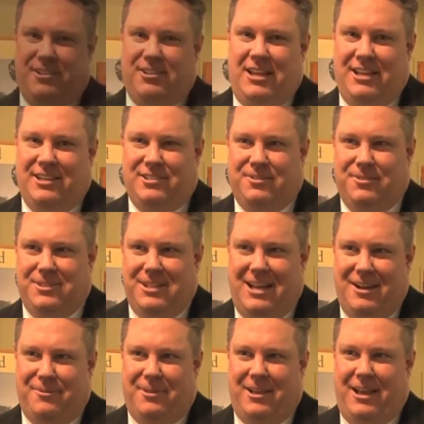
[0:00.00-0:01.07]
high schools
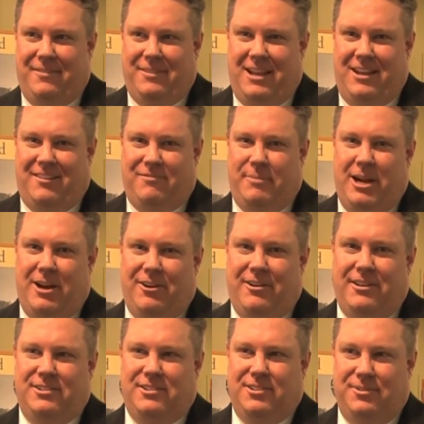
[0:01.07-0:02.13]
now will have to have
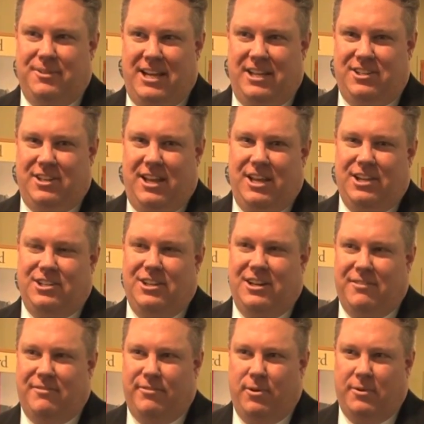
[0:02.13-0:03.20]
parent and student education
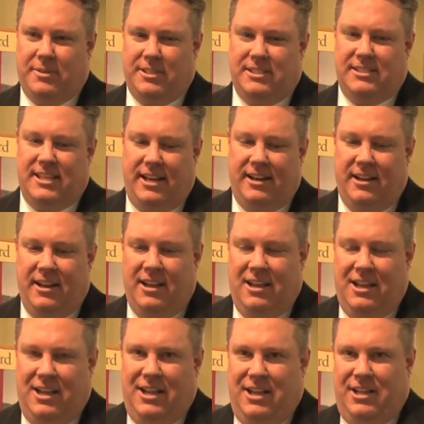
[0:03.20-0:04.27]
and informed consent.
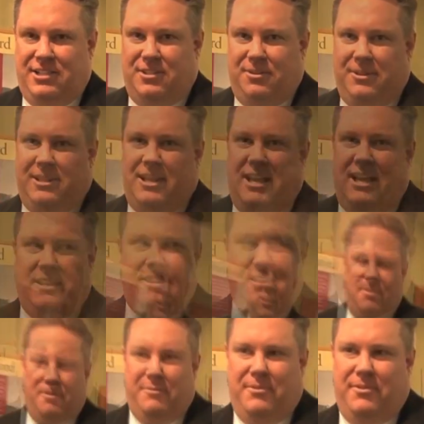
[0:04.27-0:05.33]
So with that, I
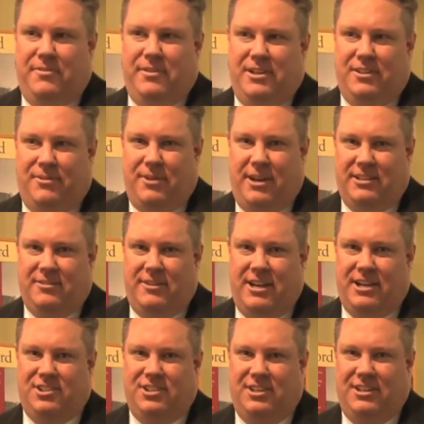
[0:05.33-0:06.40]
think we're moving in the right
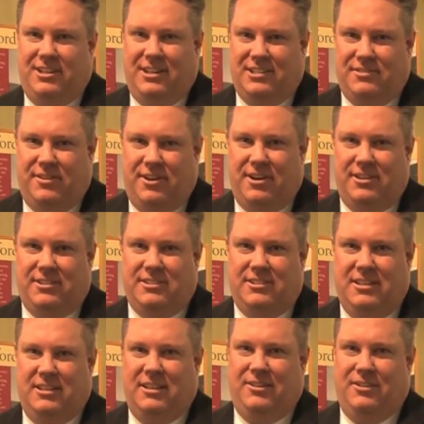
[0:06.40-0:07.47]
direction as far
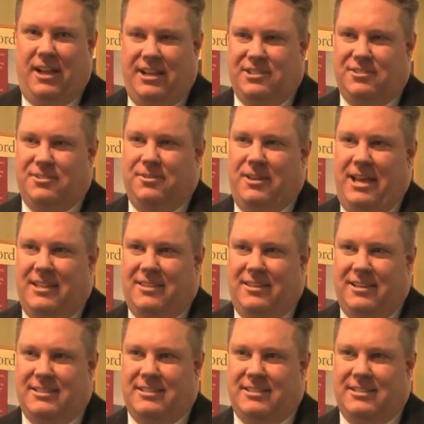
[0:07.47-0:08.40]
as high school athletes